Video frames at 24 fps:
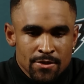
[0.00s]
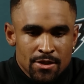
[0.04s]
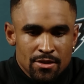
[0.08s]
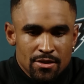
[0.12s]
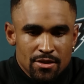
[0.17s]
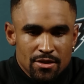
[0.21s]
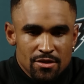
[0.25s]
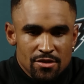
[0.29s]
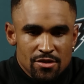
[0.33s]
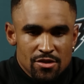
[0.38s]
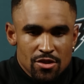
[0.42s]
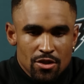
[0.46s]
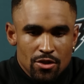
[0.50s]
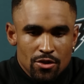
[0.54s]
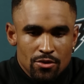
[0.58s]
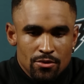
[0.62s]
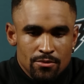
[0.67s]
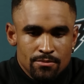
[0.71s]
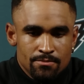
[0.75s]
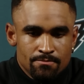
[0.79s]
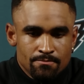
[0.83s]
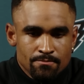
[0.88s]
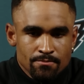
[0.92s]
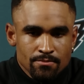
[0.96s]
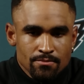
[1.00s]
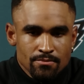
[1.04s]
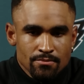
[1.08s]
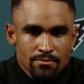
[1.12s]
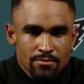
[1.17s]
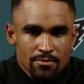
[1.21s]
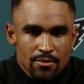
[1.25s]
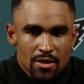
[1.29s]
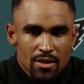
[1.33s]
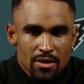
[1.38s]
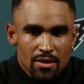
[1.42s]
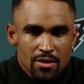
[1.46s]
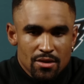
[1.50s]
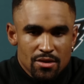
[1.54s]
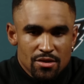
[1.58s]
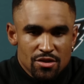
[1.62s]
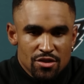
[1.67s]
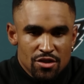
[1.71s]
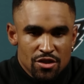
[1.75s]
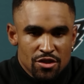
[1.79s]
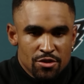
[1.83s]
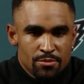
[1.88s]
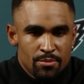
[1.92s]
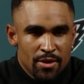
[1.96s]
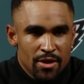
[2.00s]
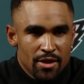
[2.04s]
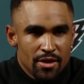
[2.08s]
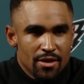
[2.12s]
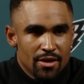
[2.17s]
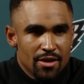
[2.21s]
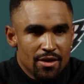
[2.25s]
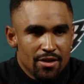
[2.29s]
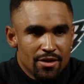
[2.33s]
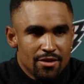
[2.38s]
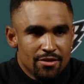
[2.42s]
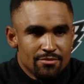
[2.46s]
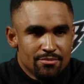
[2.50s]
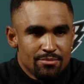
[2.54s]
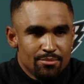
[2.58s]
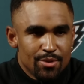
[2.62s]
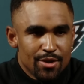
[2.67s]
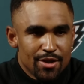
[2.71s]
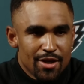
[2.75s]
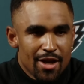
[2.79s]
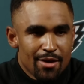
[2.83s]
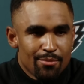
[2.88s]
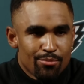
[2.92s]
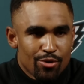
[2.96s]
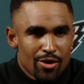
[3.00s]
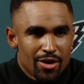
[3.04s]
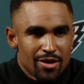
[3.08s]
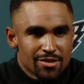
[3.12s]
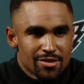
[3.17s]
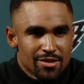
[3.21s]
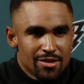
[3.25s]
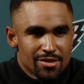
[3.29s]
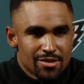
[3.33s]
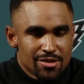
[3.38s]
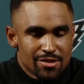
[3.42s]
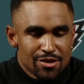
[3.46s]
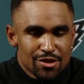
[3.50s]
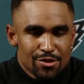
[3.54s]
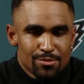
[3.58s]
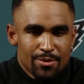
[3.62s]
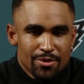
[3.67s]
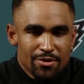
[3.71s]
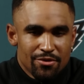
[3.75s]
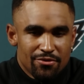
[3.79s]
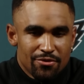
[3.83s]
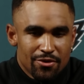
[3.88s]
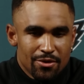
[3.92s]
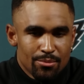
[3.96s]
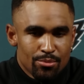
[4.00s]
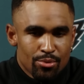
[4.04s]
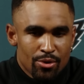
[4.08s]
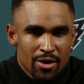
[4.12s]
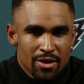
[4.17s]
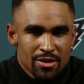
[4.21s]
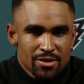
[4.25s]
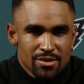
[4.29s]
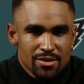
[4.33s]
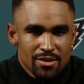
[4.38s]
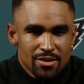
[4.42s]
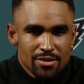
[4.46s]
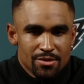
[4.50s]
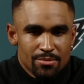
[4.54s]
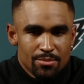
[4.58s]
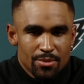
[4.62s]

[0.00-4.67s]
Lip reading: And so it's just been that process, and it's been a fun process